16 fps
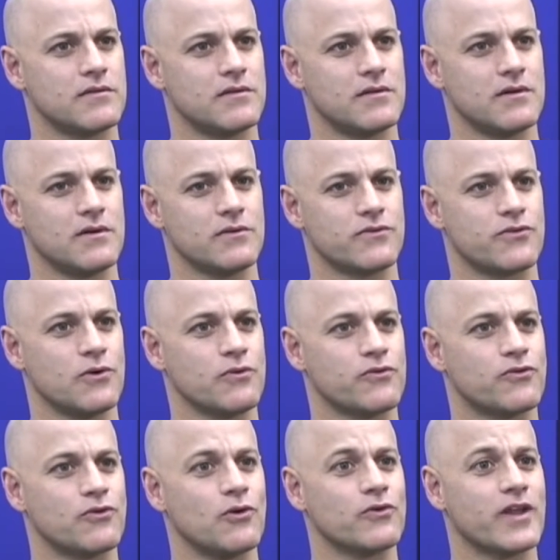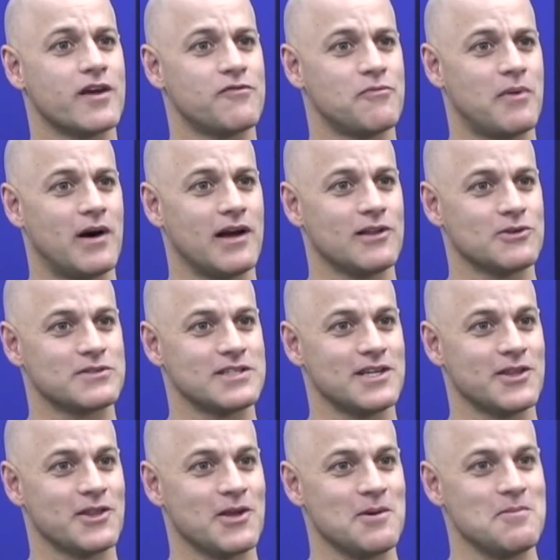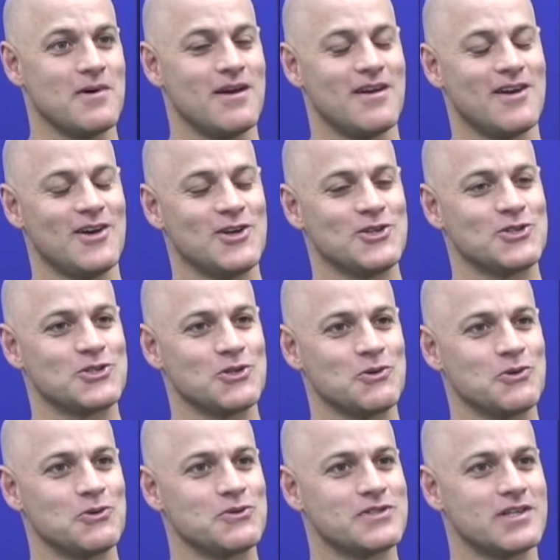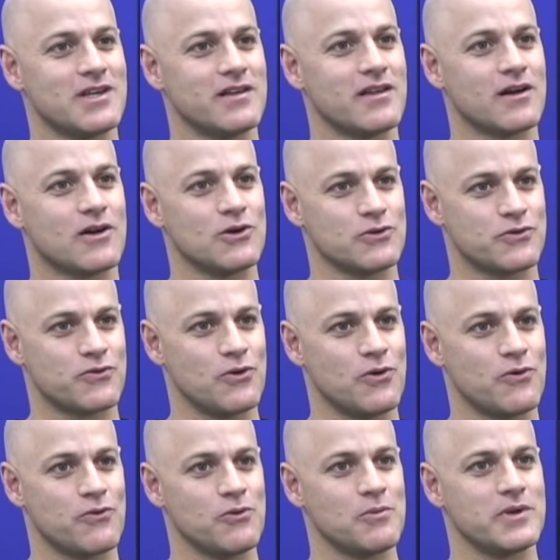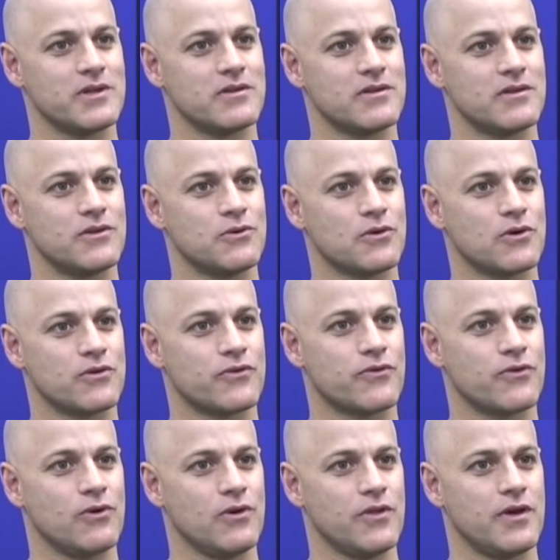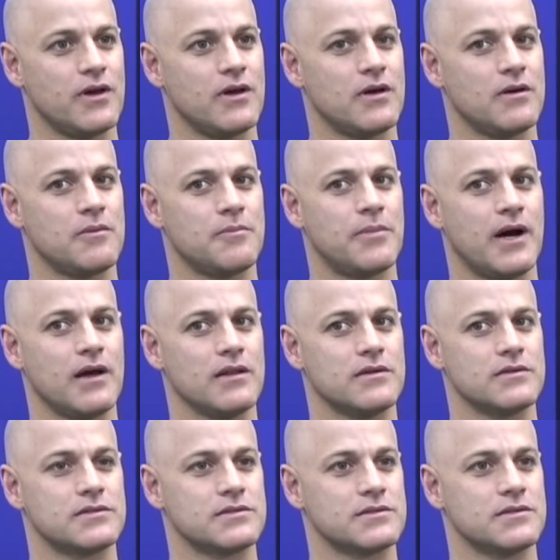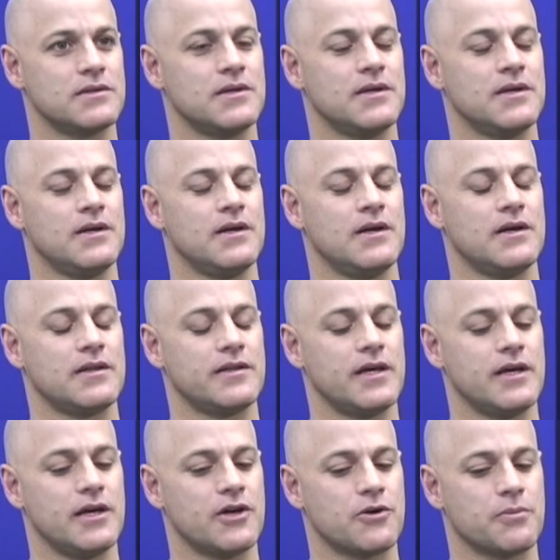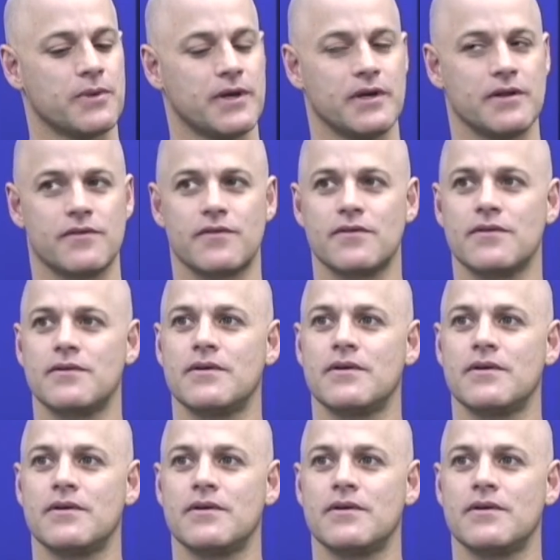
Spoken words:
You know, drones don't have pilots in them, so you sit in a control room and you control the pilots, the airplanes.